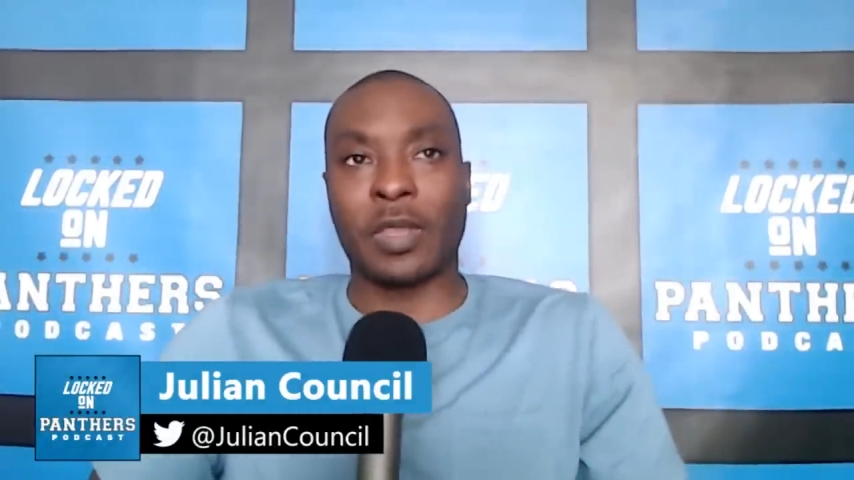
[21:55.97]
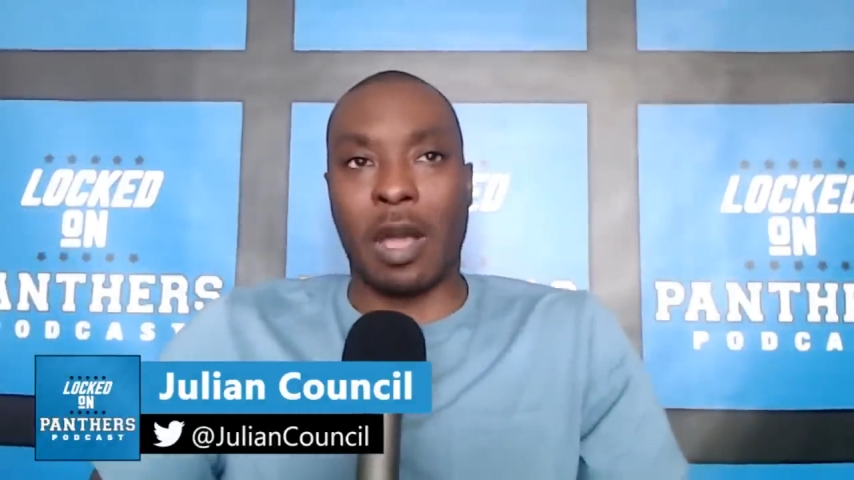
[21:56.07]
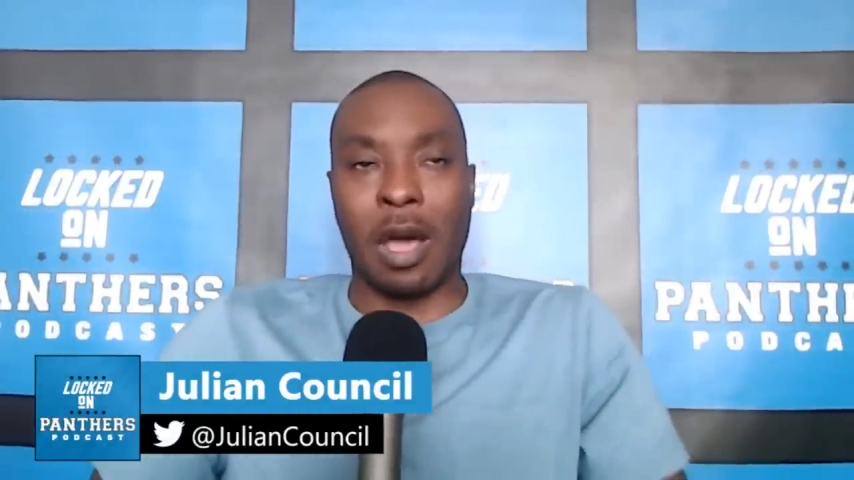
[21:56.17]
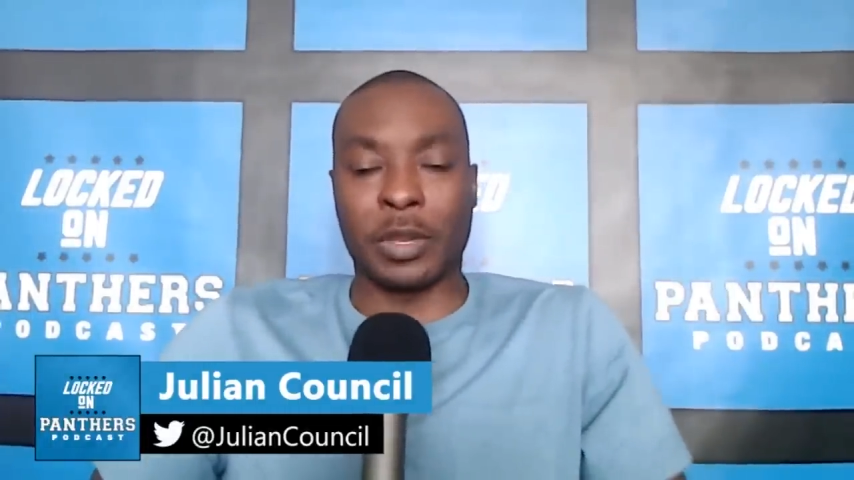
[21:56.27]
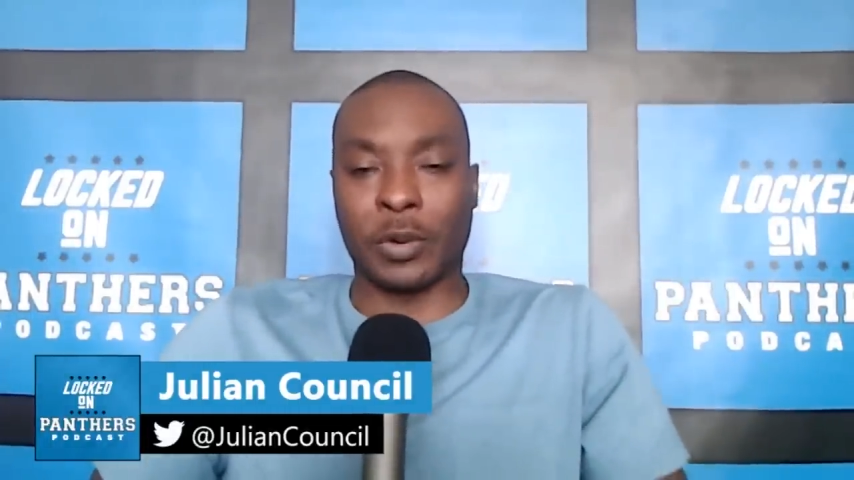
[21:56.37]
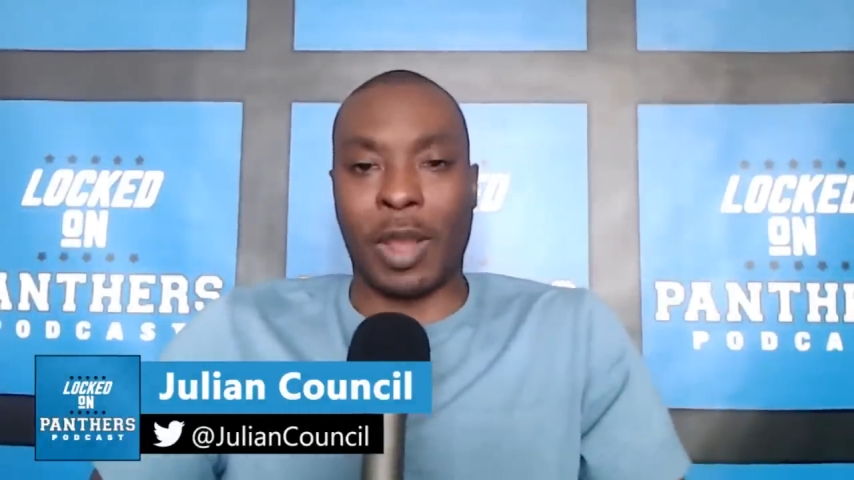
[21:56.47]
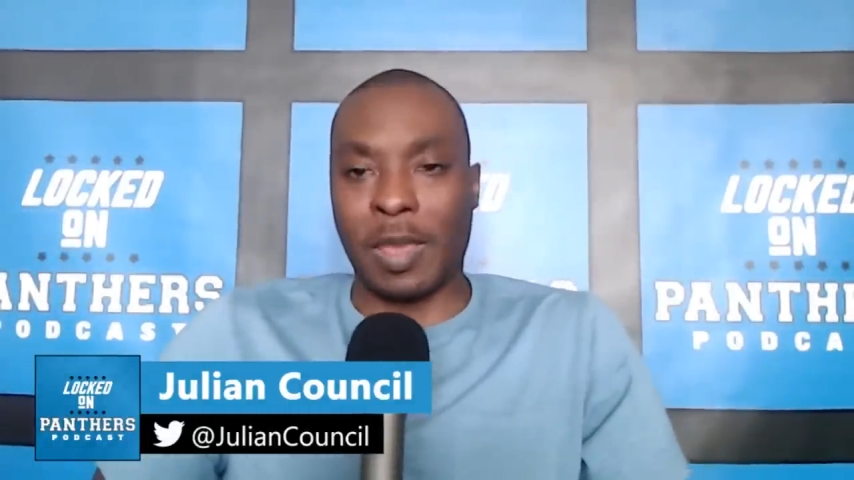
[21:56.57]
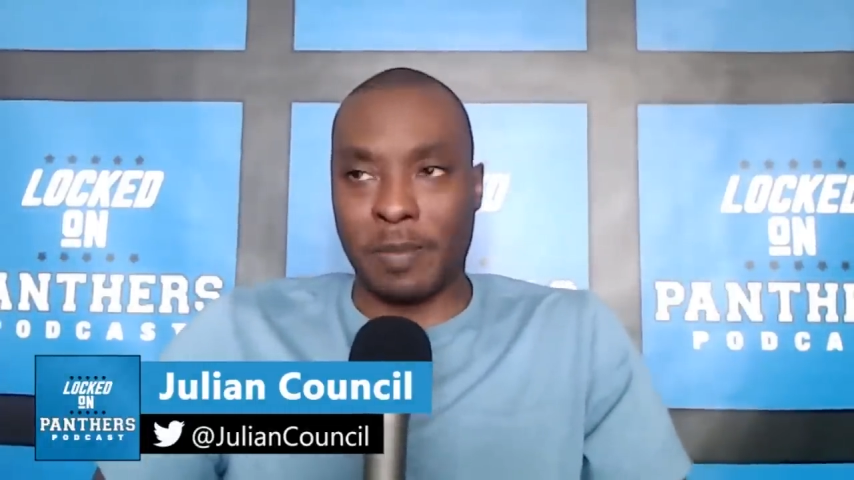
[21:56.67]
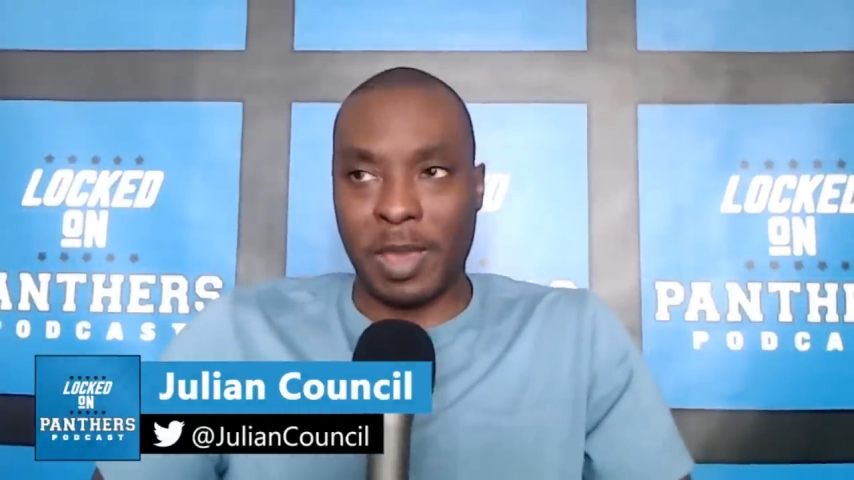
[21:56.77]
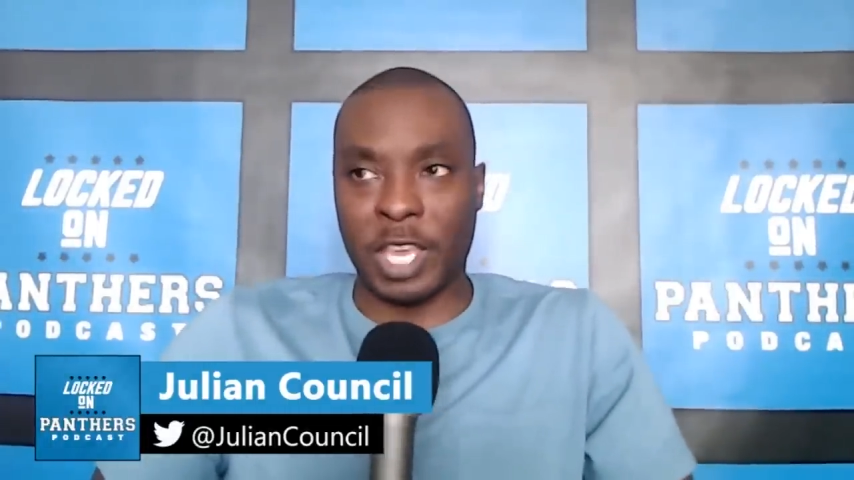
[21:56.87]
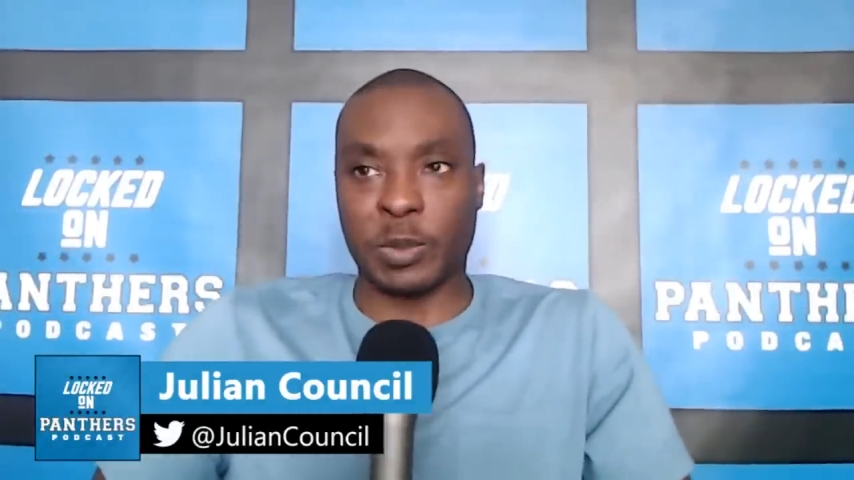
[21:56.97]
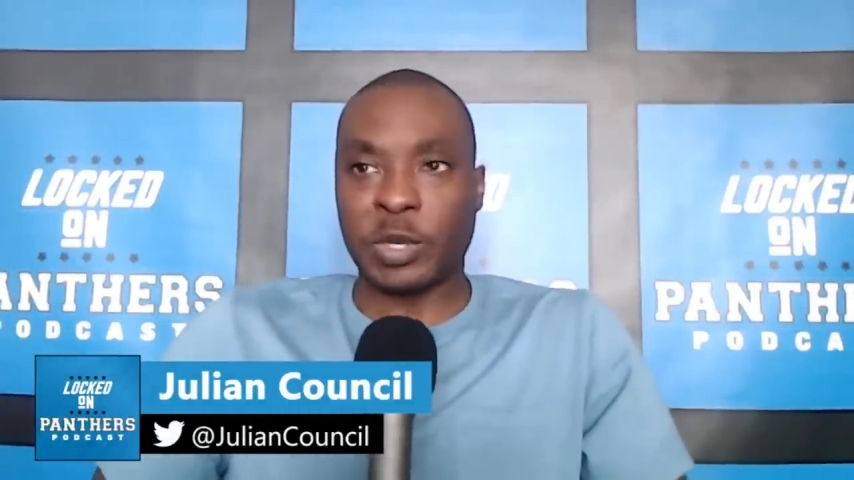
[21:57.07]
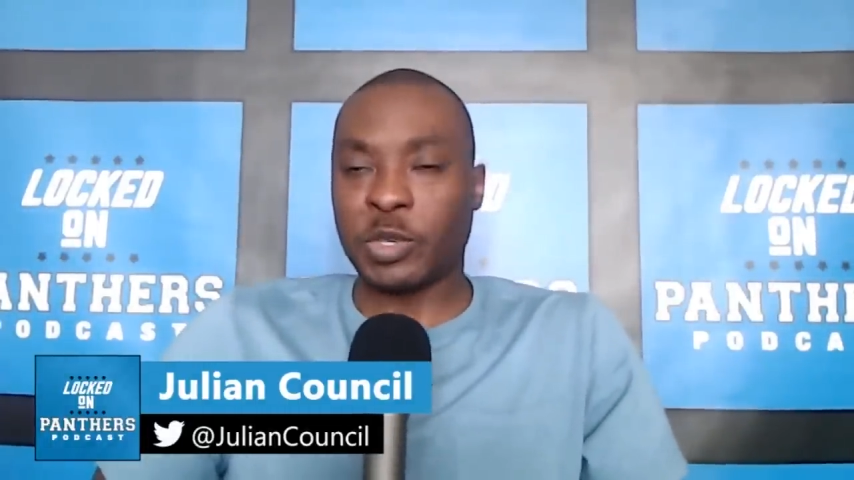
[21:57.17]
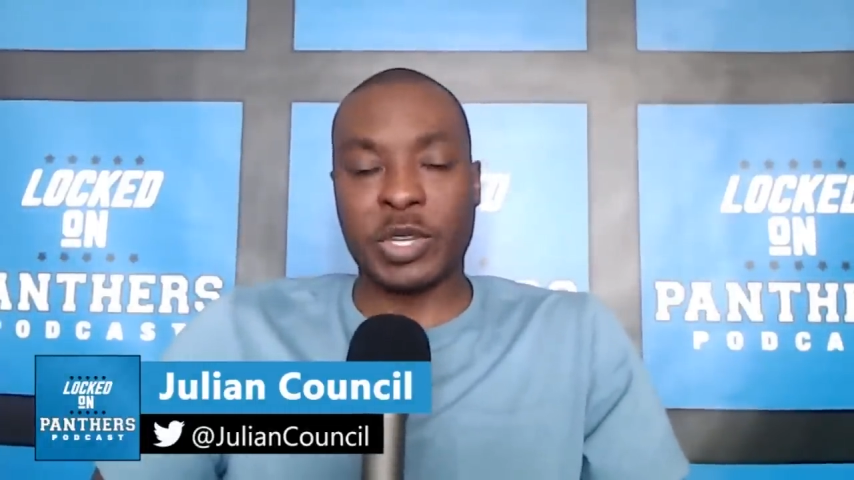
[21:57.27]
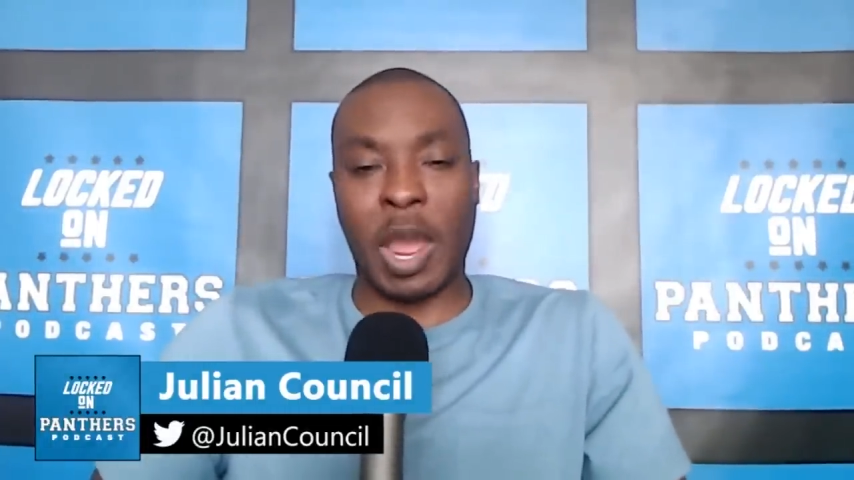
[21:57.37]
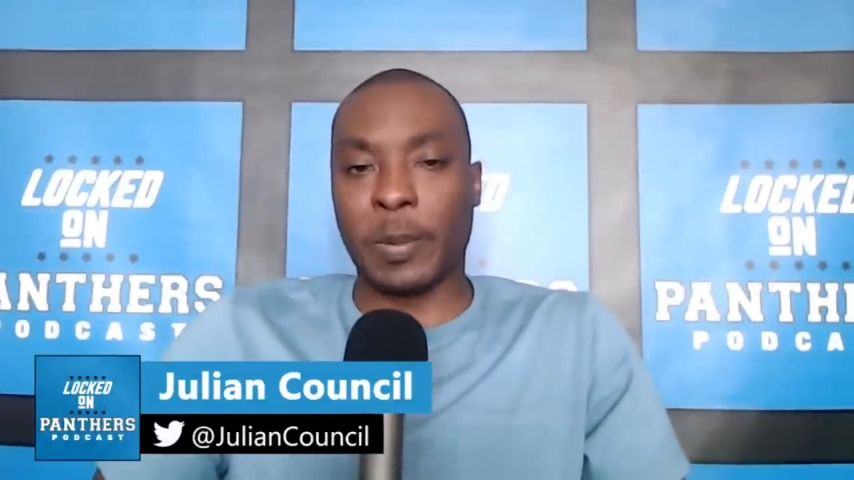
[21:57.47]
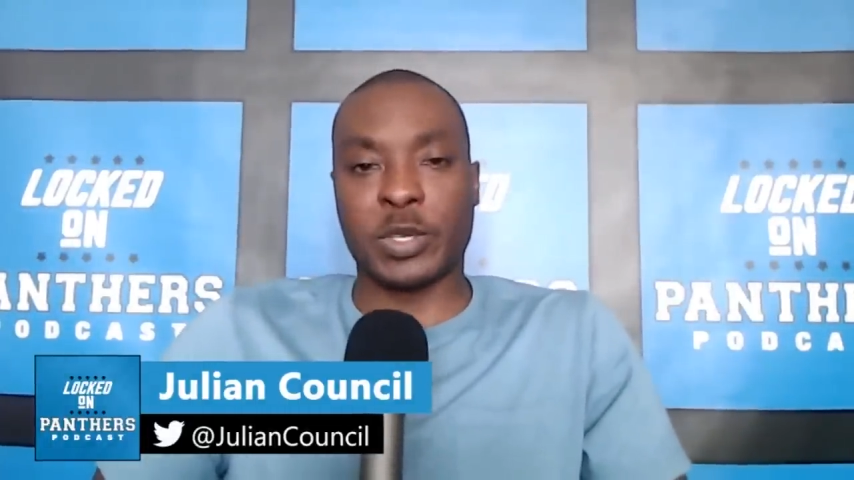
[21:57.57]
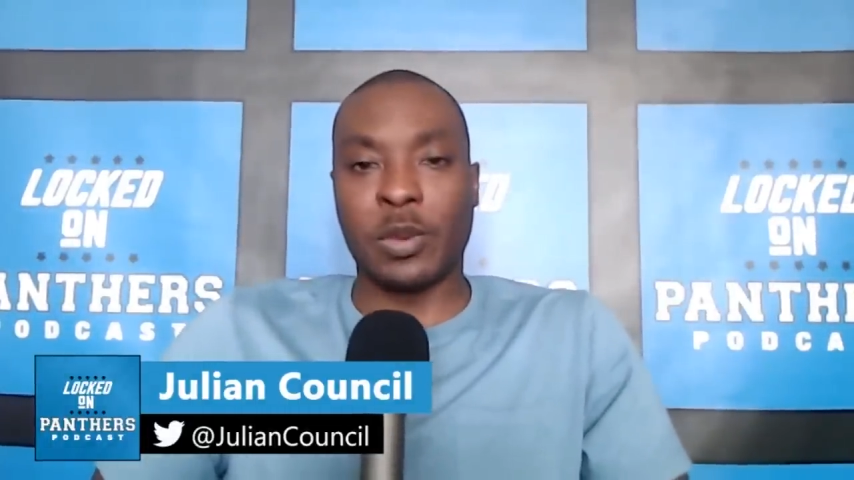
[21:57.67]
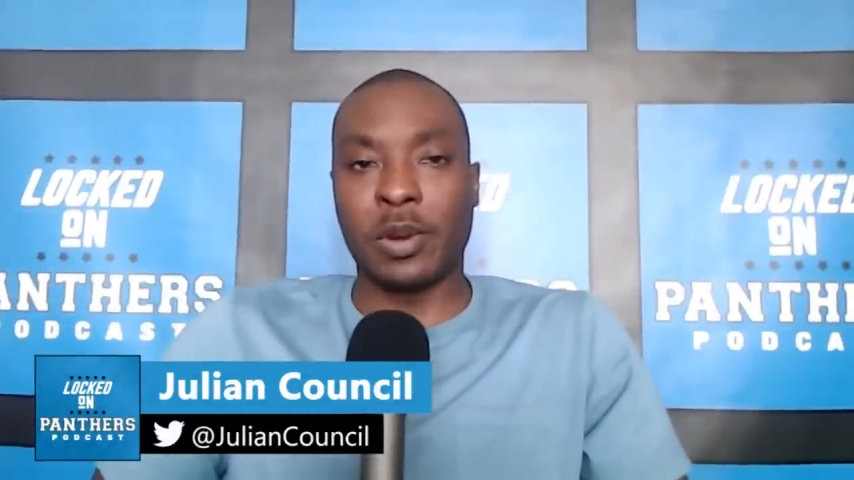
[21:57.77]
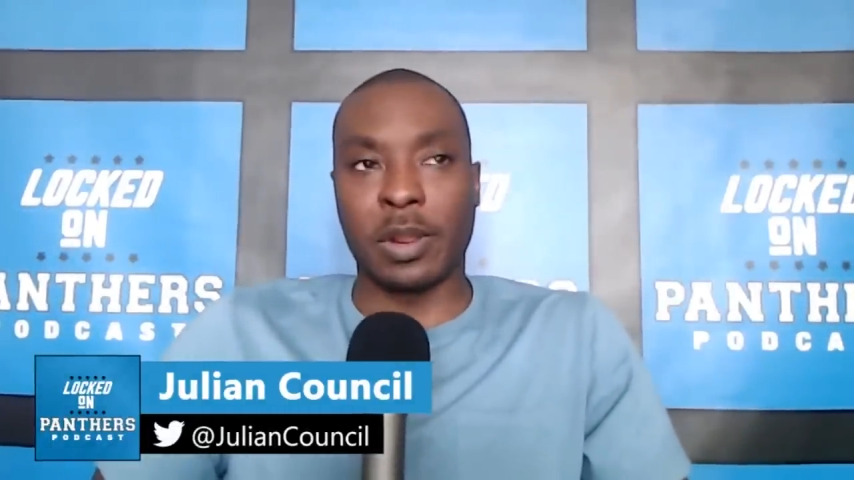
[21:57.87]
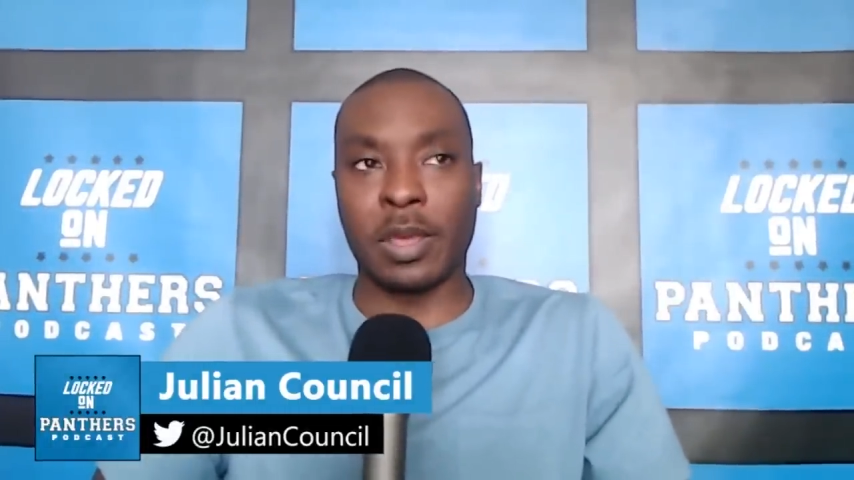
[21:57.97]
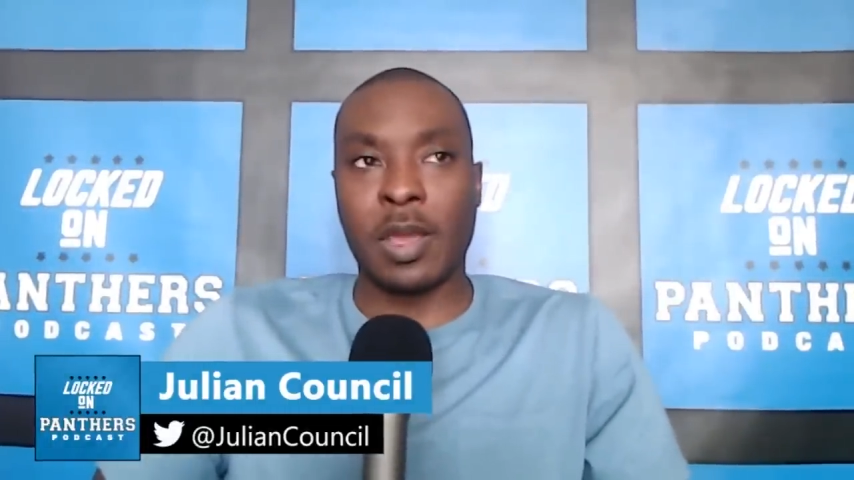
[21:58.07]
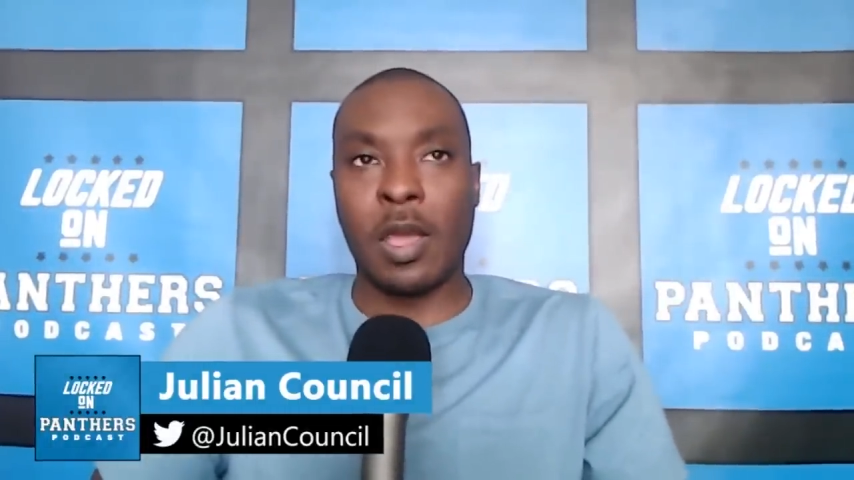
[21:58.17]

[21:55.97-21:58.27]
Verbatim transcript: on the right page. But there's an opportunity